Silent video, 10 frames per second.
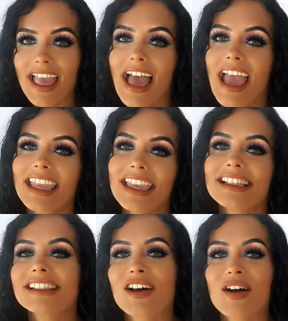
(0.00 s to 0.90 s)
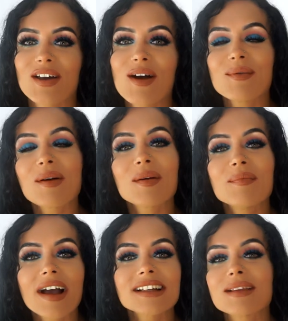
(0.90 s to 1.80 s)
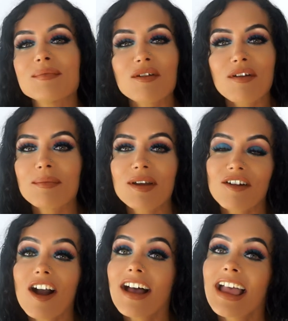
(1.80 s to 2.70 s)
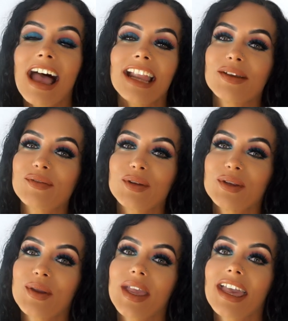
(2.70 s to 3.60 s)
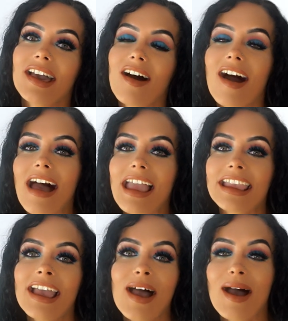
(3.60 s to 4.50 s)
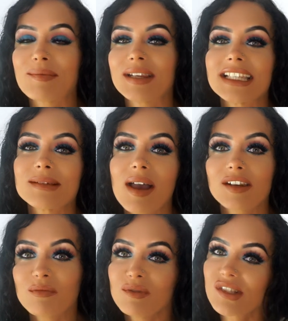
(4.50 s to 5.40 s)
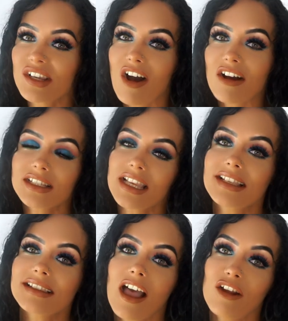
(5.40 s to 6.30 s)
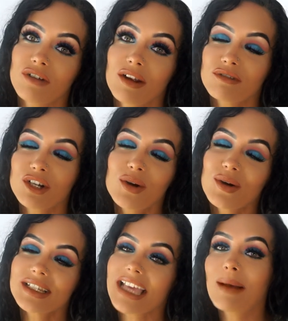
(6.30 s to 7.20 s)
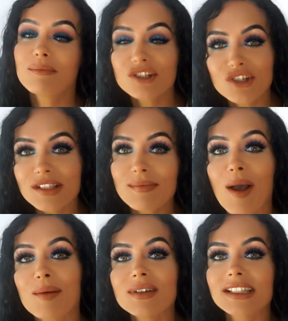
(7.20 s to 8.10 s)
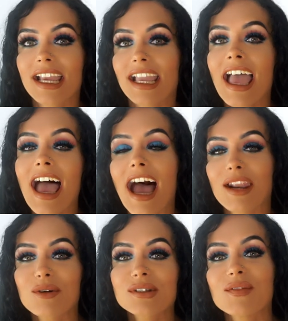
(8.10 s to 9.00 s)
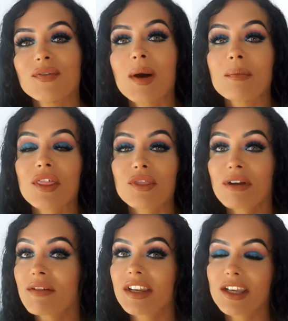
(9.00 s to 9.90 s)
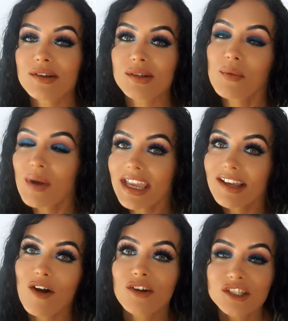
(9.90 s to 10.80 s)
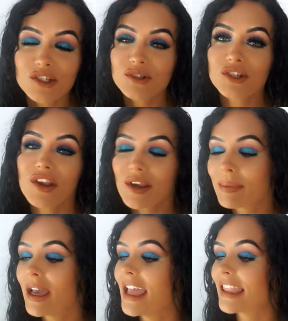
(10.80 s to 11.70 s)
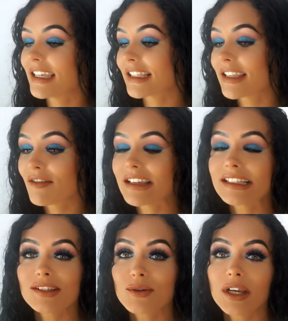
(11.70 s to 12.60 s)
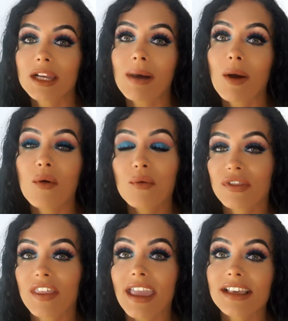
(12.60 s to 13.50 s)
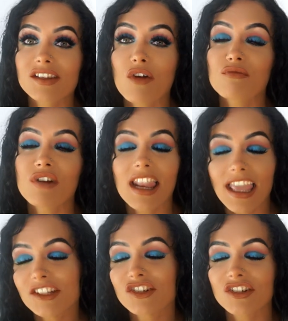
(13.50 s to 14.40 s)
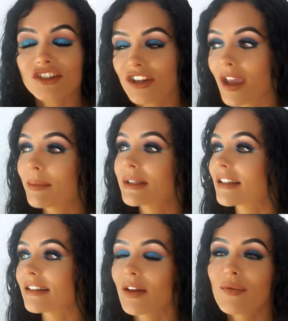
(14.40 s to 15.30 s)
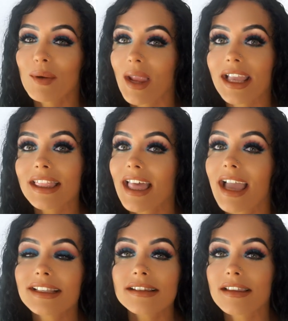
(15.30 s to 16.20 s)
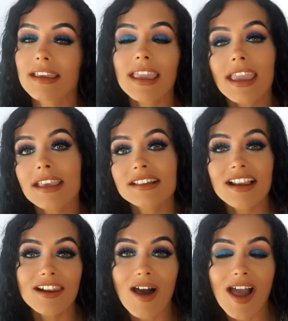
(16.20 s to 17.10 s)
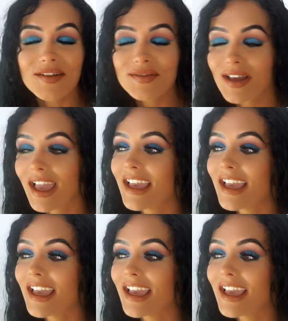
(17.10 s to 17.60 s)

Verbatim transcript: Hey, it's Zana. Welcome back to Mirror Mirror, and if you're new here, hi, I'm an independent music artist. I write, record and produce my own music, and I also film three videos a week on YouTube. This series is talking about all things relationships because I feel like that is the key to life.